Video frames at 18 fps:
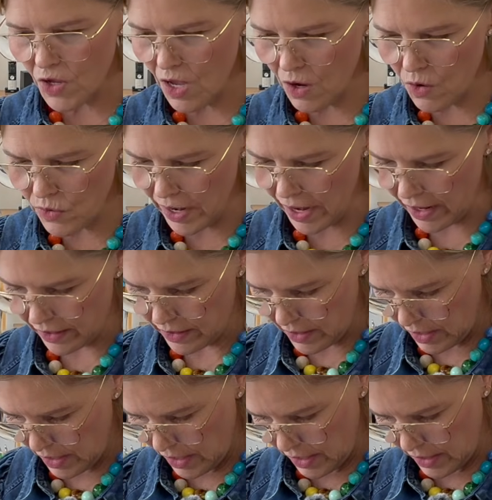Okay.
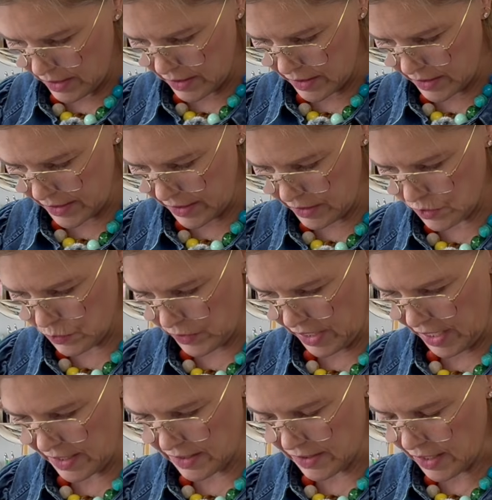This one
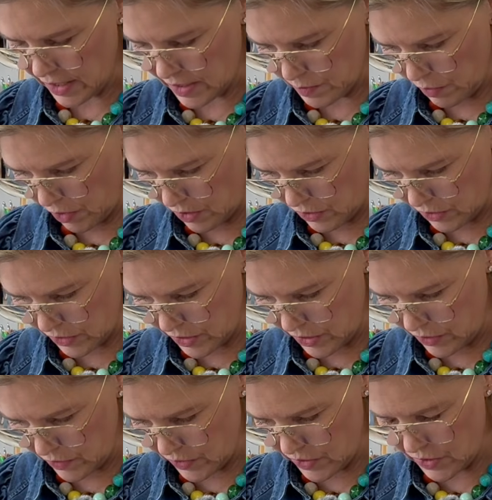has a lot of sparkle
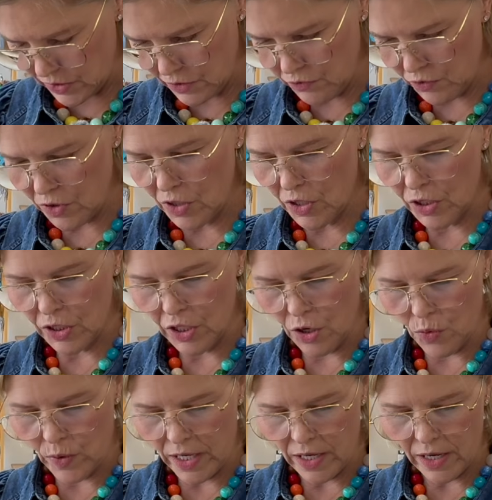too. This is for
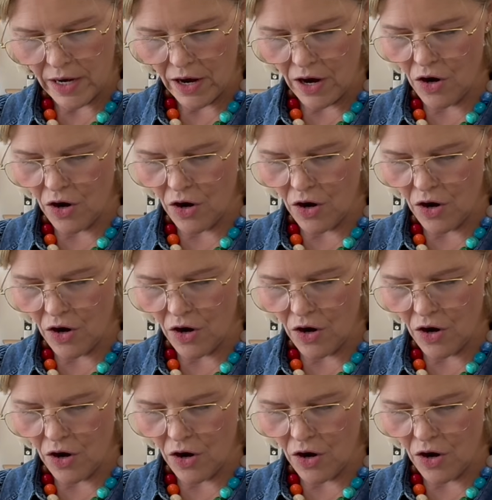Chloe.